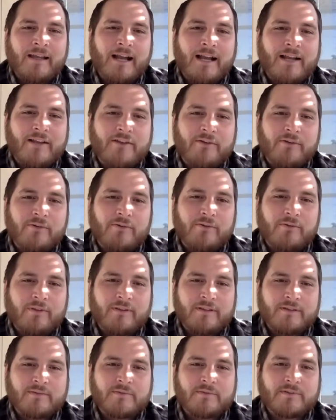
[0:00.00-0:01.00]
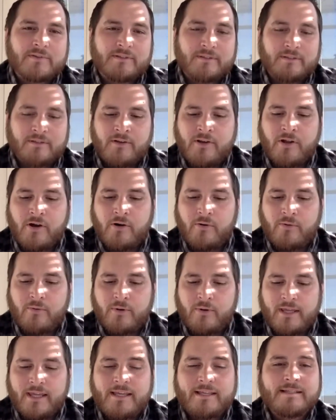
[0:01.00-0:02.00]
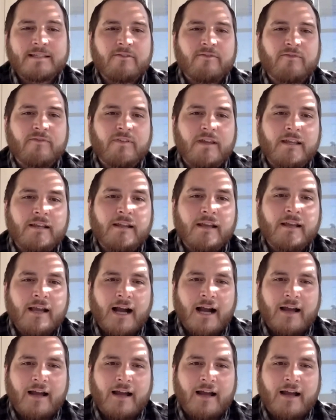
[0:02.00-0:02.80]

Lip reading: I knew that this was no easy feat.